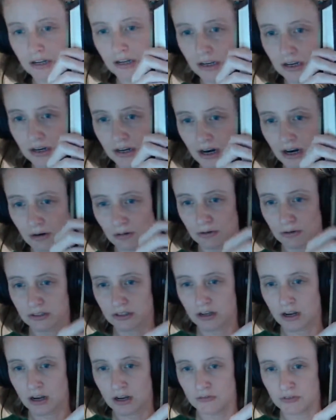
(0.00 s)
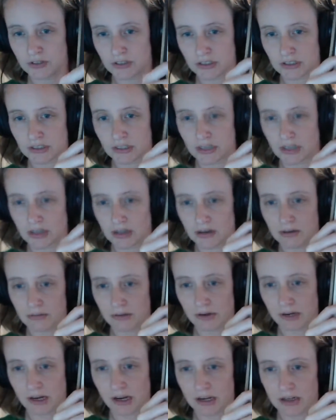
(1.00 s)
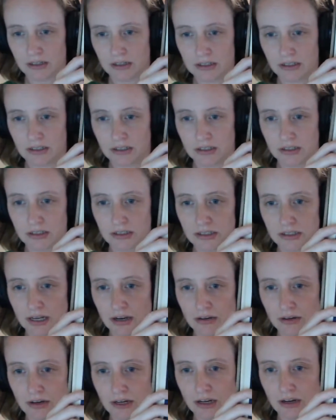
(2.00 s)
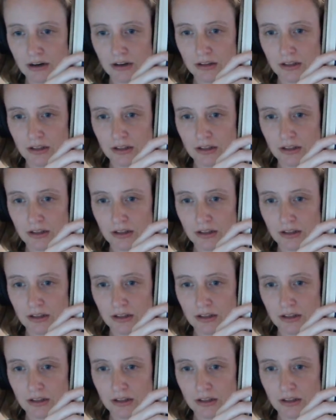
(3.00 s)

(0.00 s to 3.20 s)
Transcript: heroes. Obviously, we got down here.